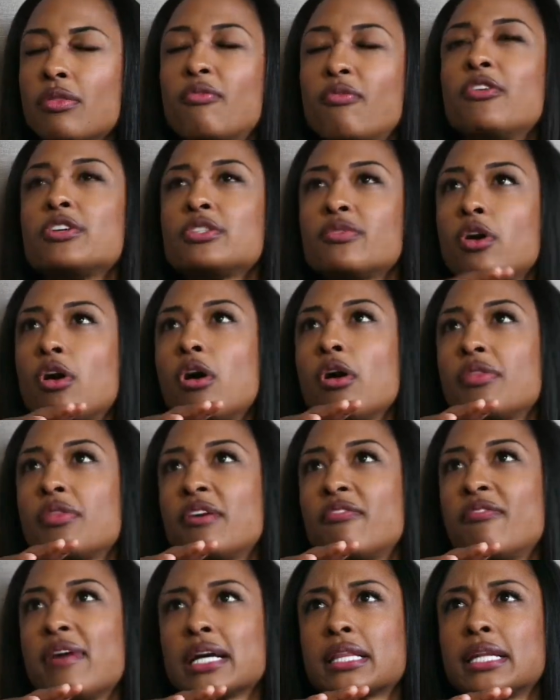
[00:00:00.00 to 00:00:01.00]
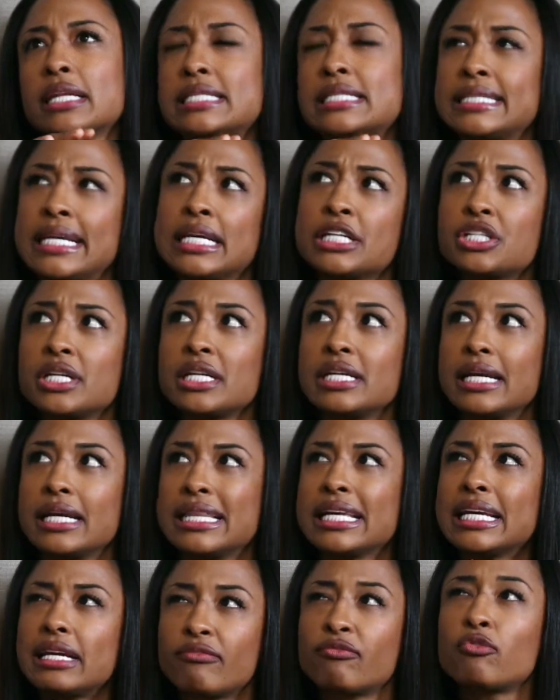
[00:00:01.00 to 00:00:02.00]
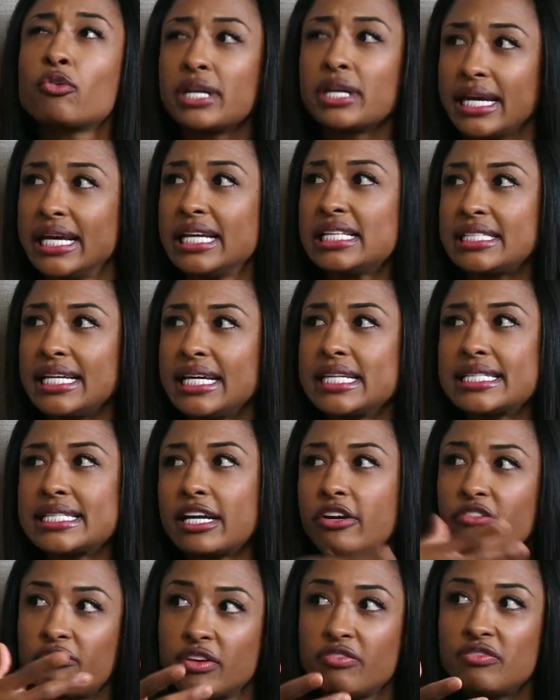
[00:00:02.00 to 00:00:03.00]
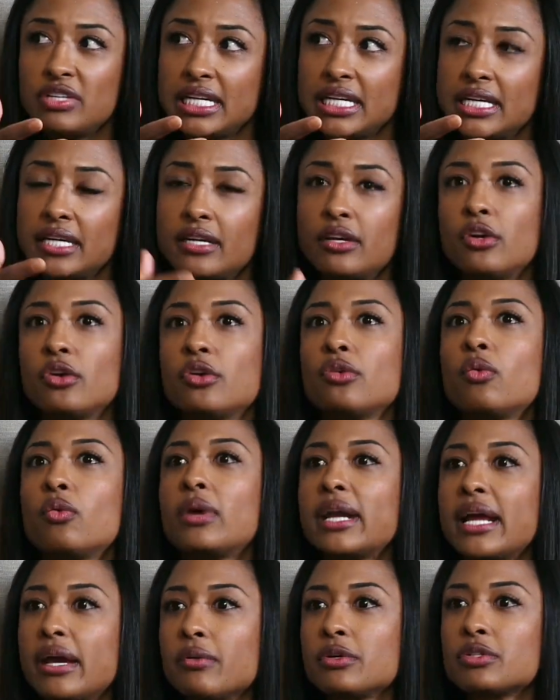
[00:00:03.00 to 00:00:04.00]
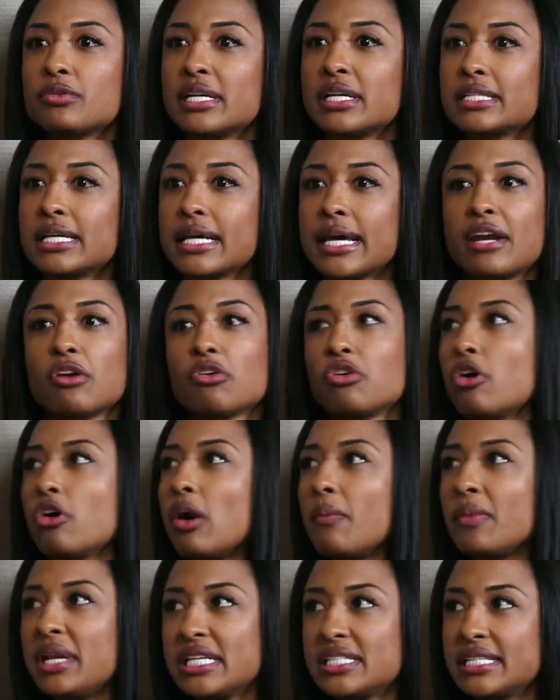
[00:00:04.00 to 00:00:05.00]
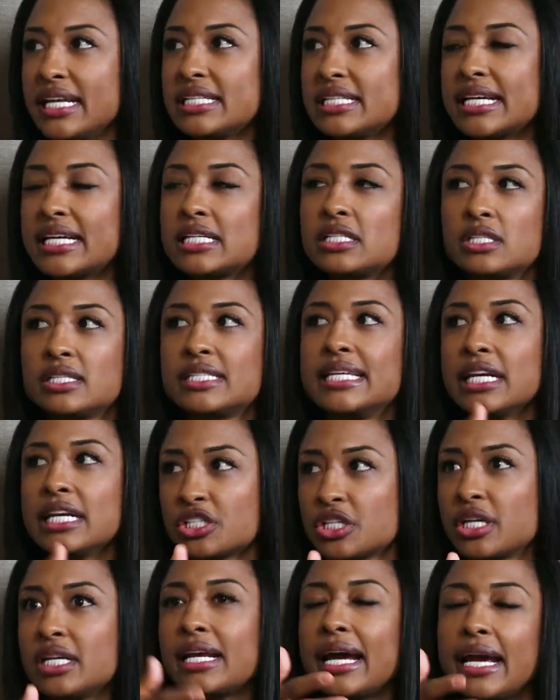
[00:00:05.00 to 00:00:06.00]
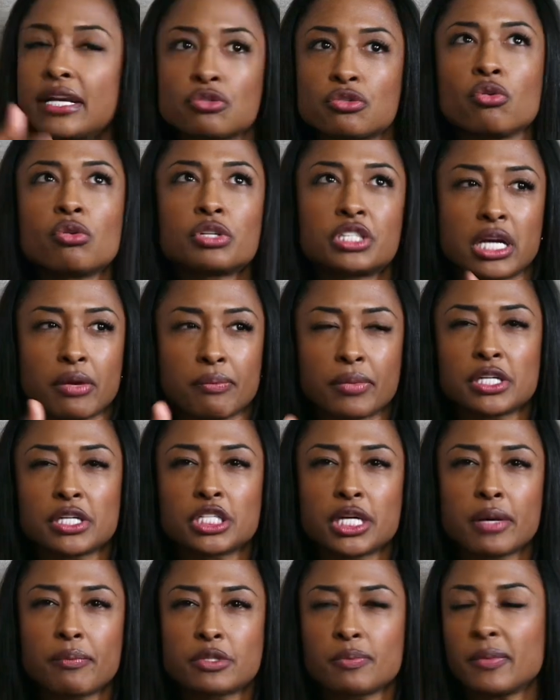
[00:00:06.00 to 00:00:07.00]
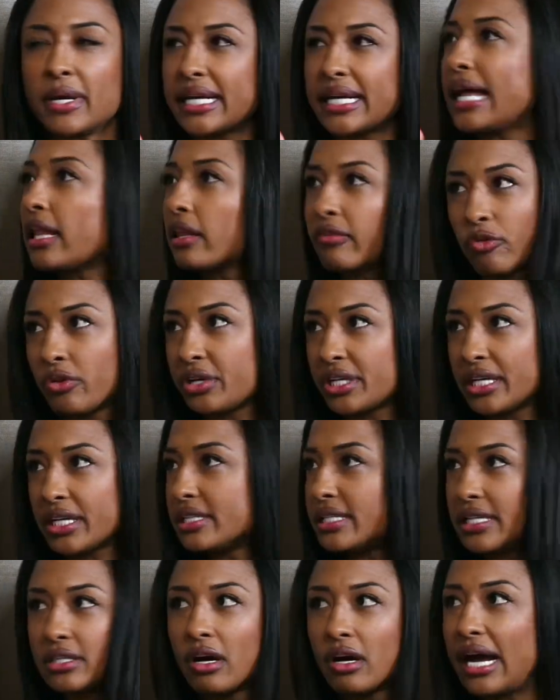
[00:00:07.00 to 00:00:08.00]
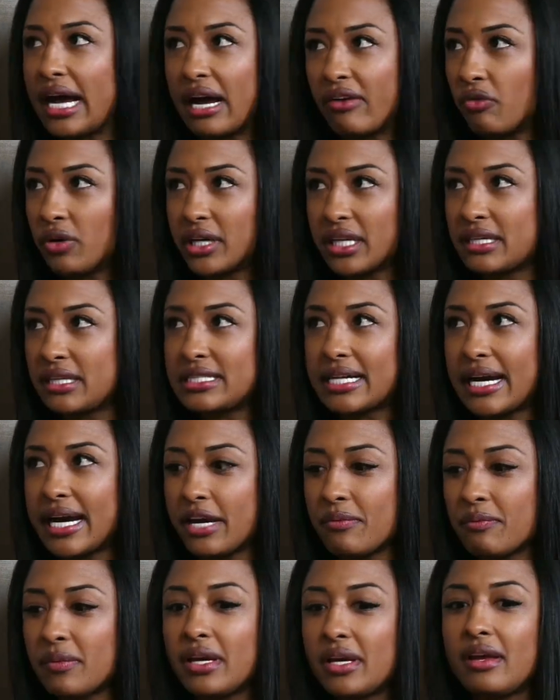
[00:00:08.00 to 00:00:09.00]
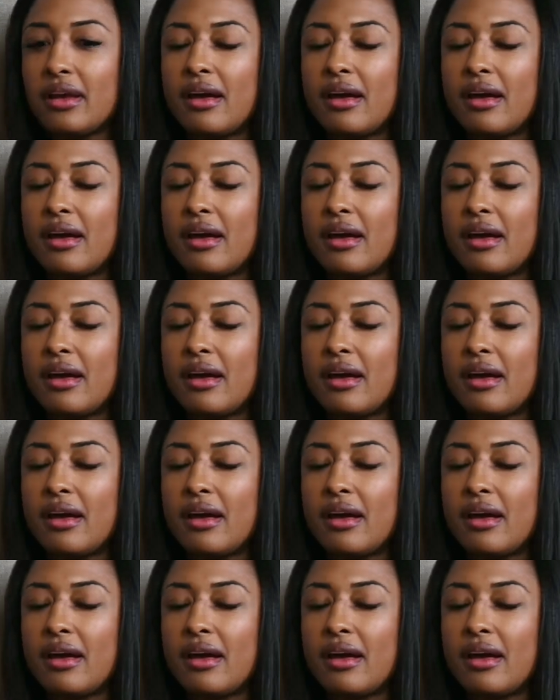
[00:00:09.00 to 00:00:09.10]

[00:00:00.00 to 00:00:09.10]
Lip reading: First of all, the fact that it's sanctioned, I think in 48 states out of 50. When I was wrestling, I don't know how many states had sanctioned high school championships, but California did not have one at the time.